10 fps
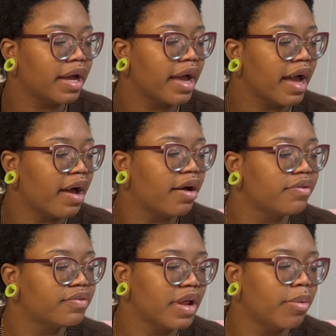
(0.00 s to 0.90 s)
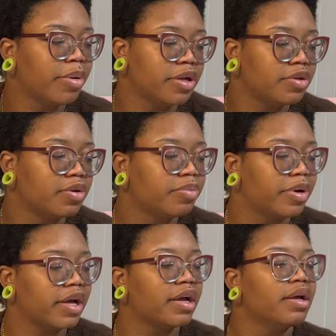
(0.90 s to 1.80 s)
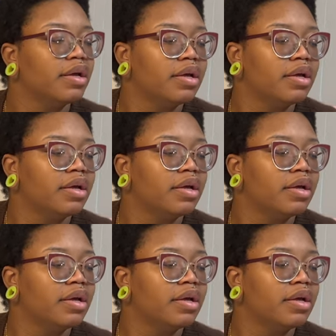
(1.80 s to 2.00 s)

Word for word: I have, not bundle, but